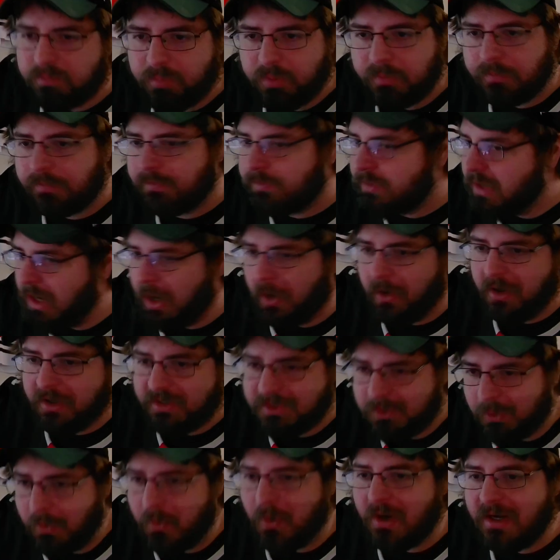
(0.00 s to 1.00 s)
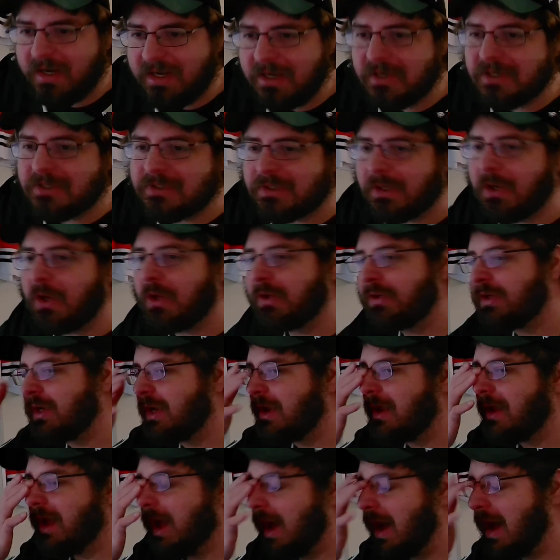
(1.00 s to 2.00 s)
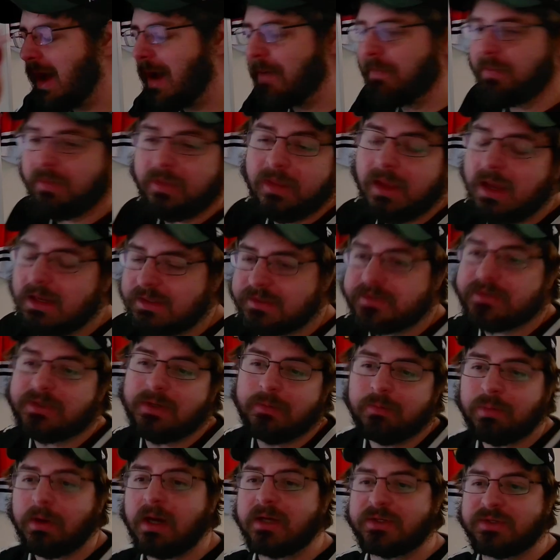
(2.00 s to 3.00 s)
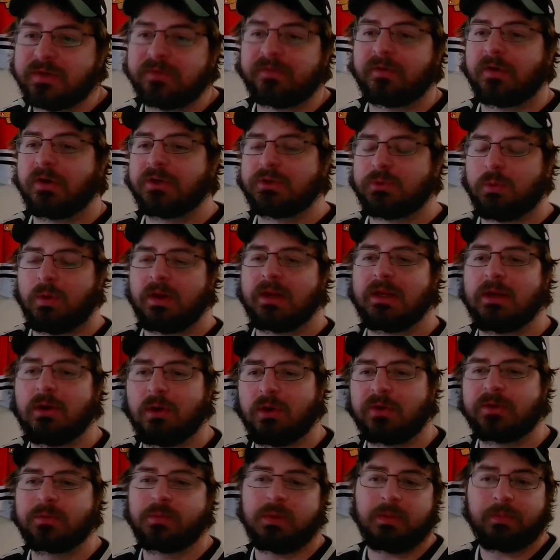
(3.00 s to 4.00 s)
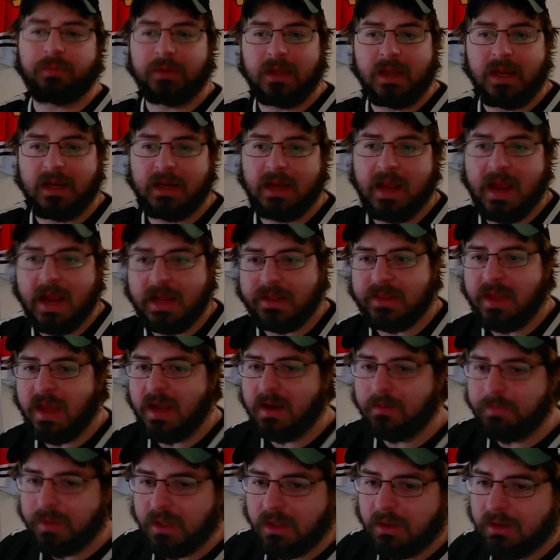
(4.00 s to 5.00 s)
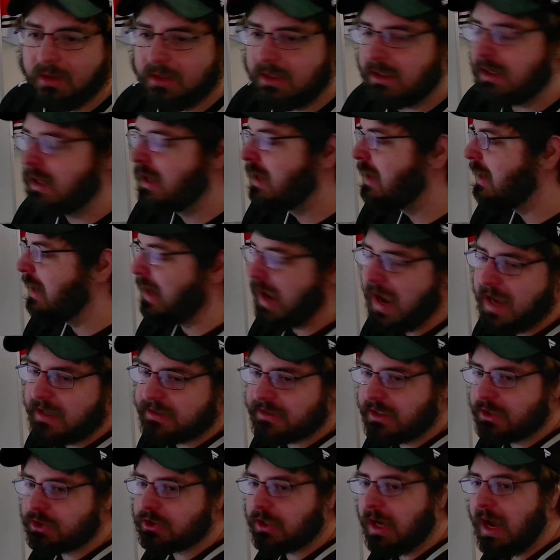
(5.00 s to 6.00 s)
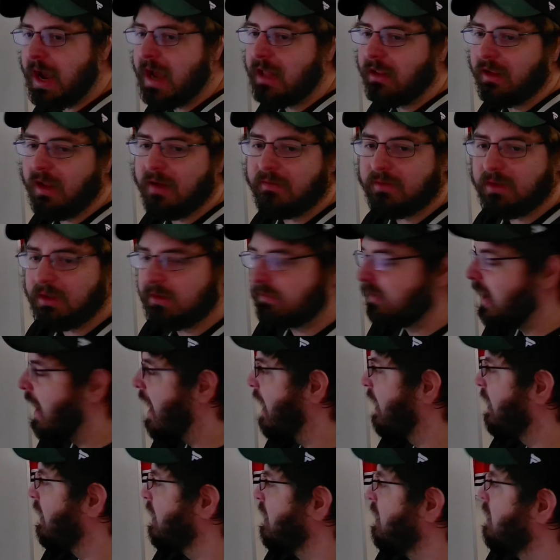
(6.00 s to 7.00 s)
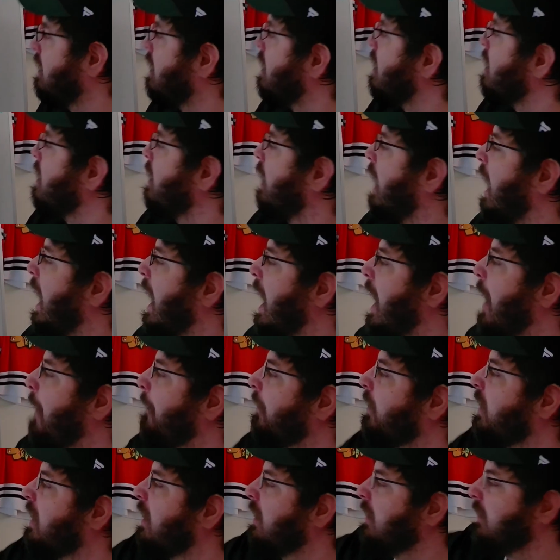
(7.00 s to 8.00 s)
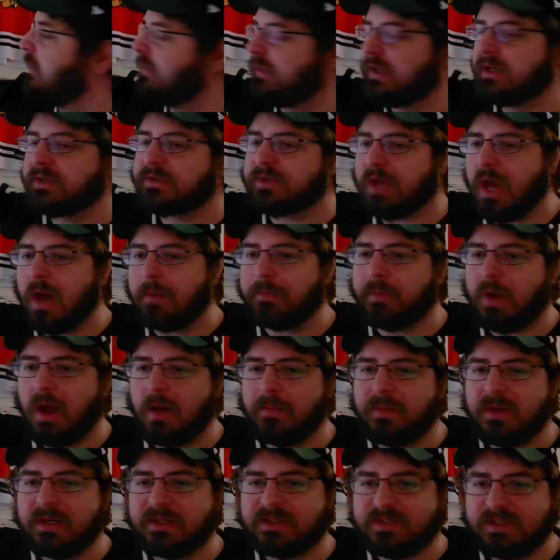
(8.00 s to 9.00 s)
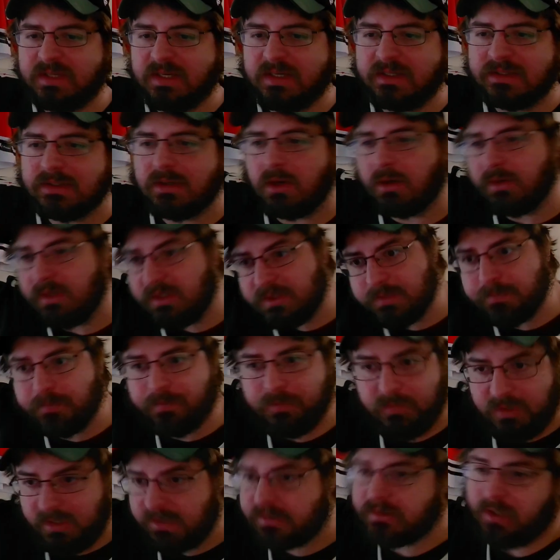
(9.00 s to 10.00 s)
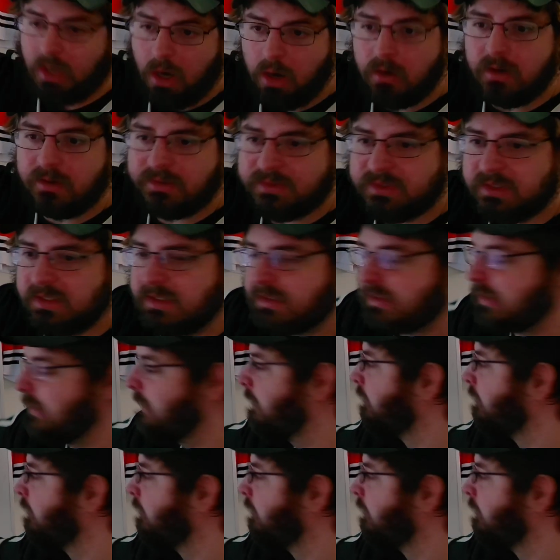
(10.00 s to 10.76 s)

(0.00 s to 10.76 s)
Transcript: 20 years old. That's impressive for a 20-year-old to be playing at that ability at such a high level of hockey. This upcoming season, or this current season,